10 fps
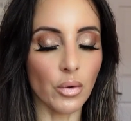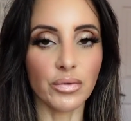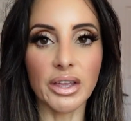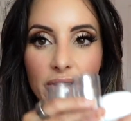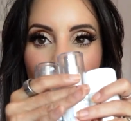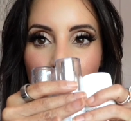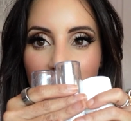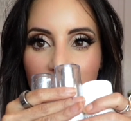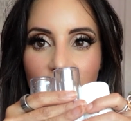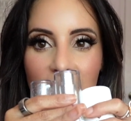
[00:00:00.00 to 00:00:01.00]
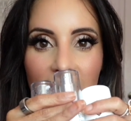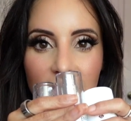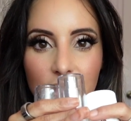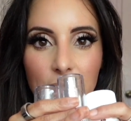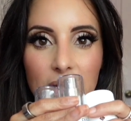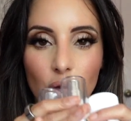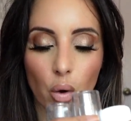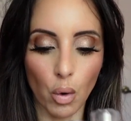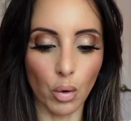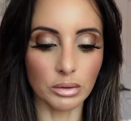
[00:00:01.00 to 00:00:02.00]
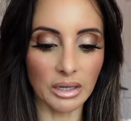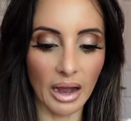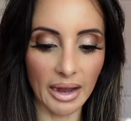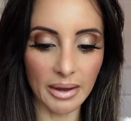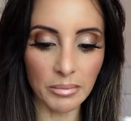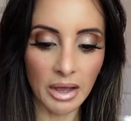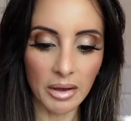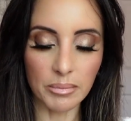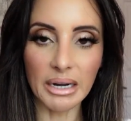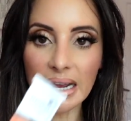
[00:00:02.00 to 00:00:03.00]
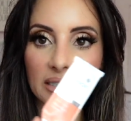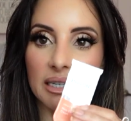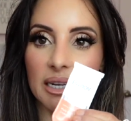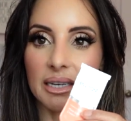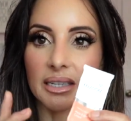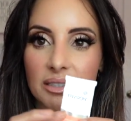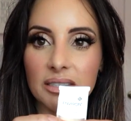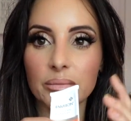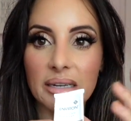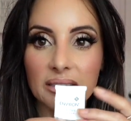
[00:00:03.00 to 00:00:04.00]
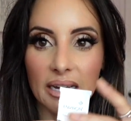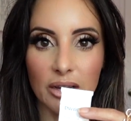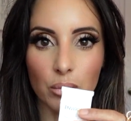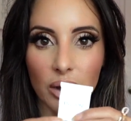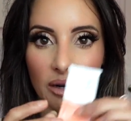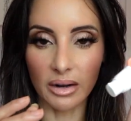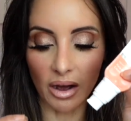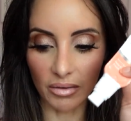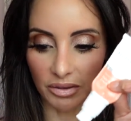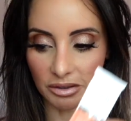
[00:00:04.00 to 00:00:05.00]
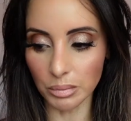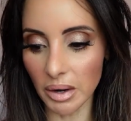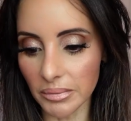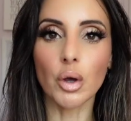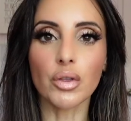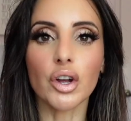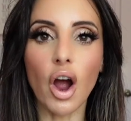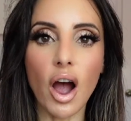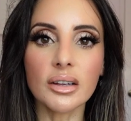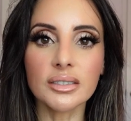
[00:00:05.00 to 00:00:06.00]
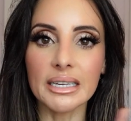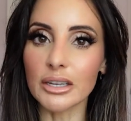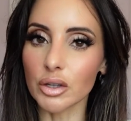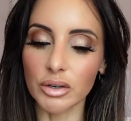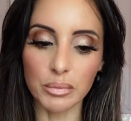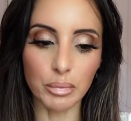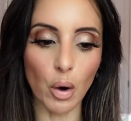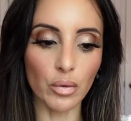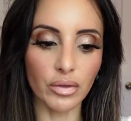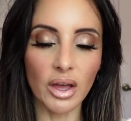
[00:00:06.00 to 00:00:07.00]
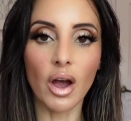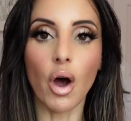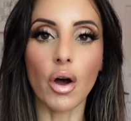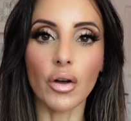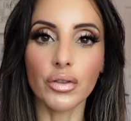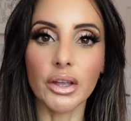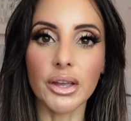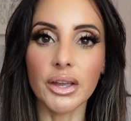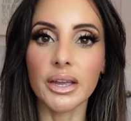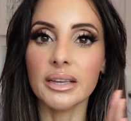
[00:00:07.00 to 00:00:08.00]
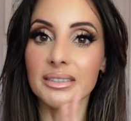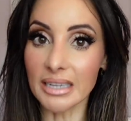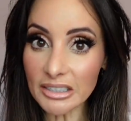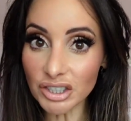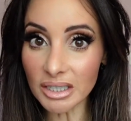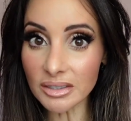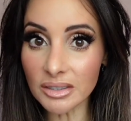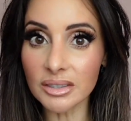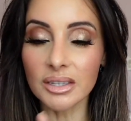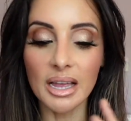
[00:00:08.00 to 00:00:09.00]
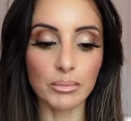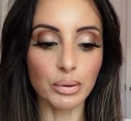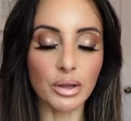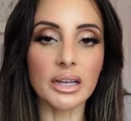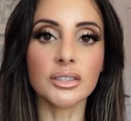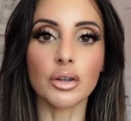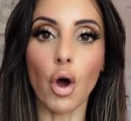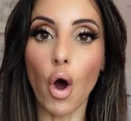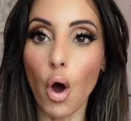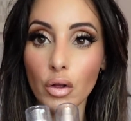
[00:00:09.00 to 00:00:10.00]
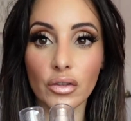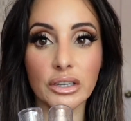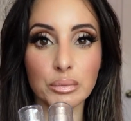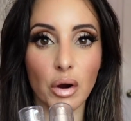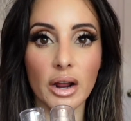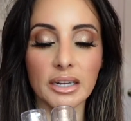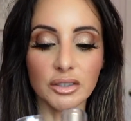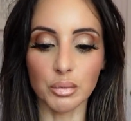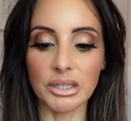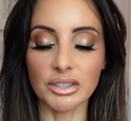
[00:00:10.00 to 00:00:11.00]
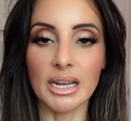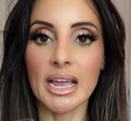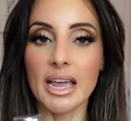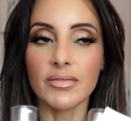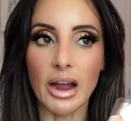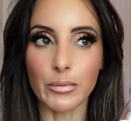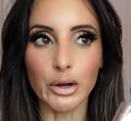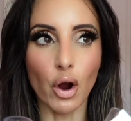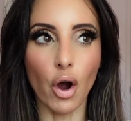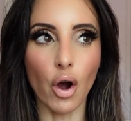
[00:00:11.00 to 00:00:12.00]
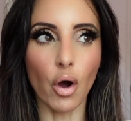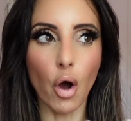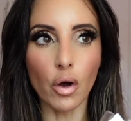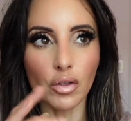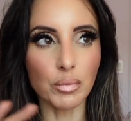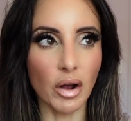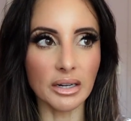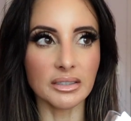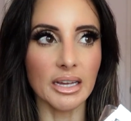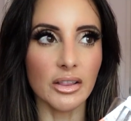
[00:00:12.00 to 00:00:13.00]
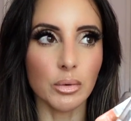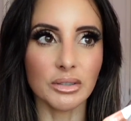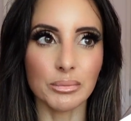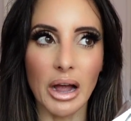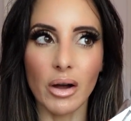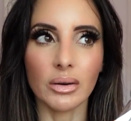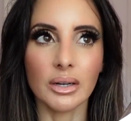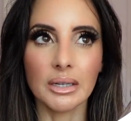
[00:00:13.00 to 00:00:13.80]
these three actually lasted me the whole time, but this is my second one of this one. So the cost included both the sessions plus all of these products, which, if I recall, all the products together was about